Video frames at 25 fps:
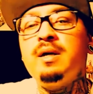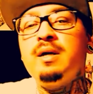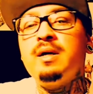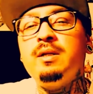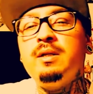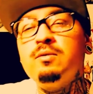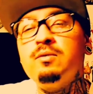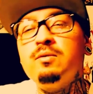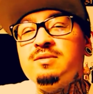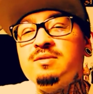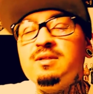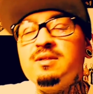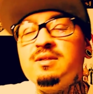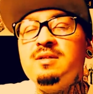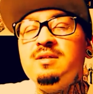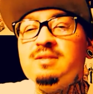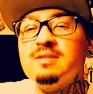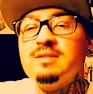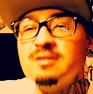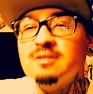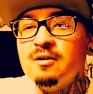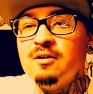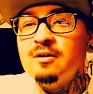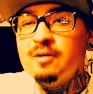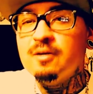by, and he was
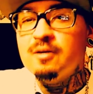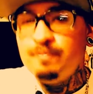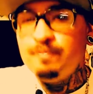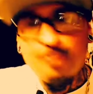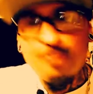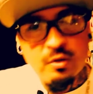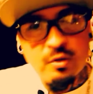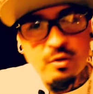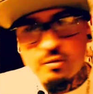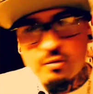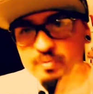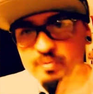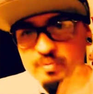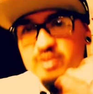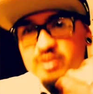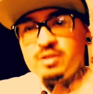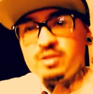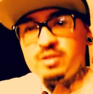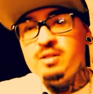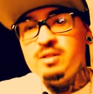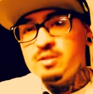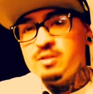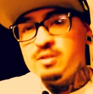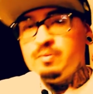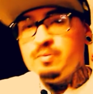singing a song. There was a
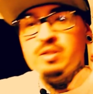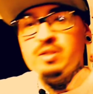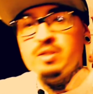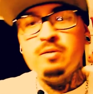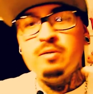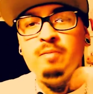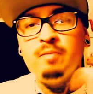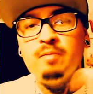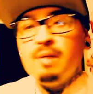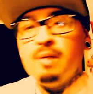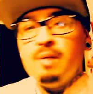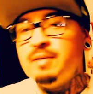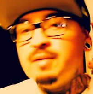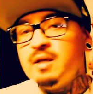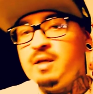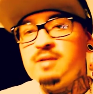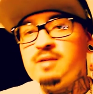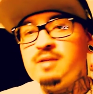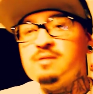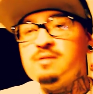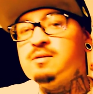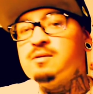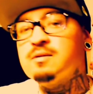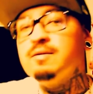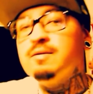bunch of kids, a bunch of mom and
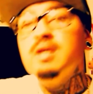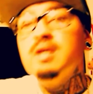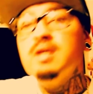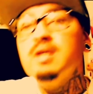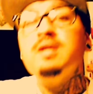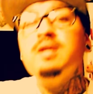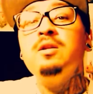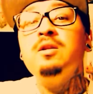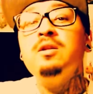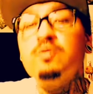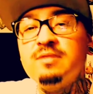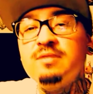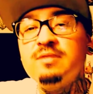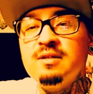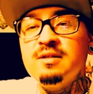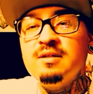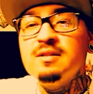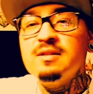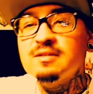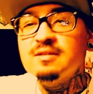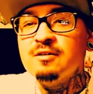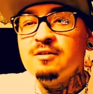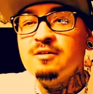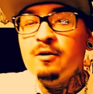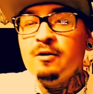dads and stuff. And he was
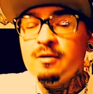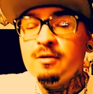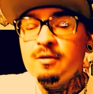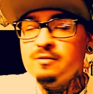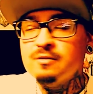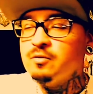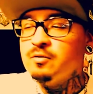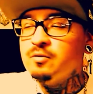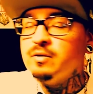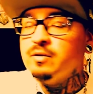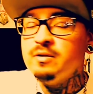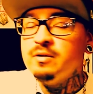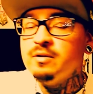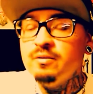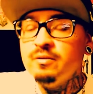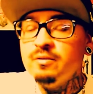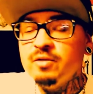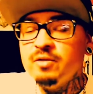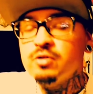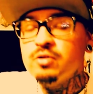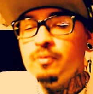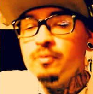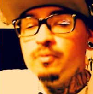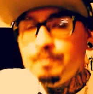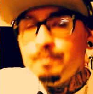singing this song, a certain
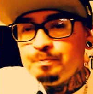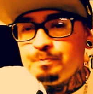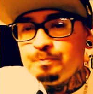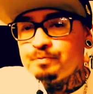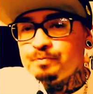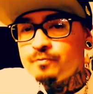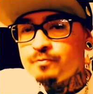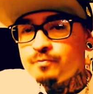individual.